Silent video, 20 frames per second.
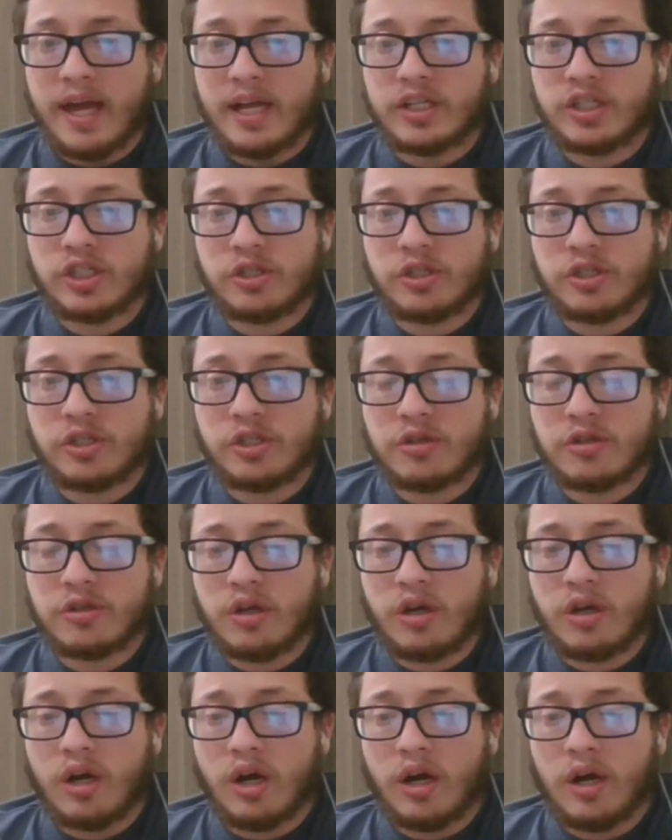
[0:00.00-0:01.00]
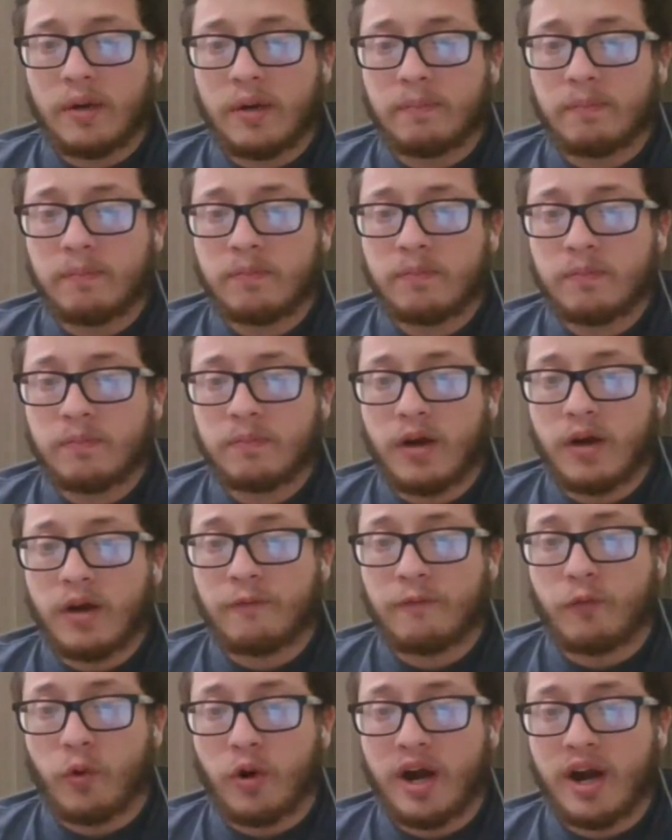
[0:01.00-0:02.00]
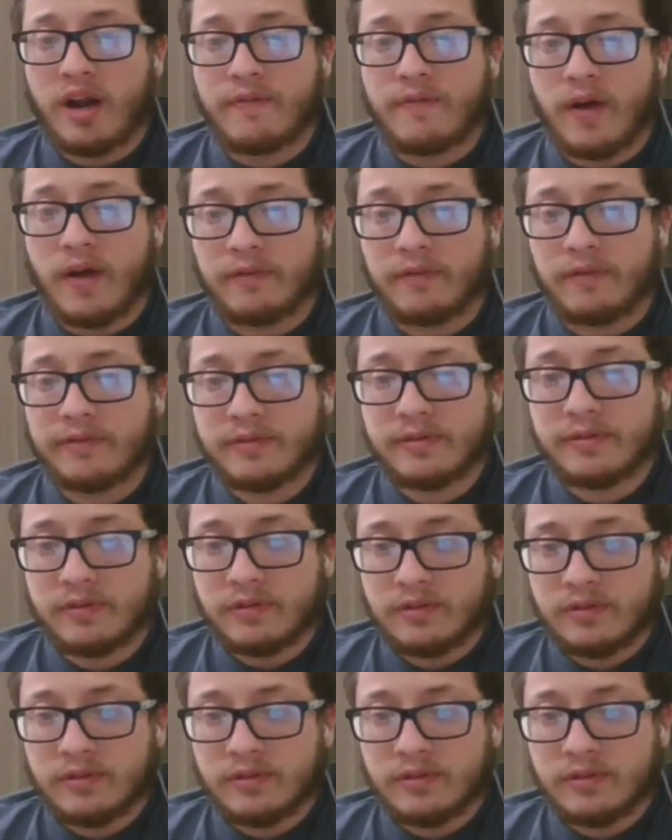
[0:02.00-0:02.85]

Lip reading: match, a 4 out of 5.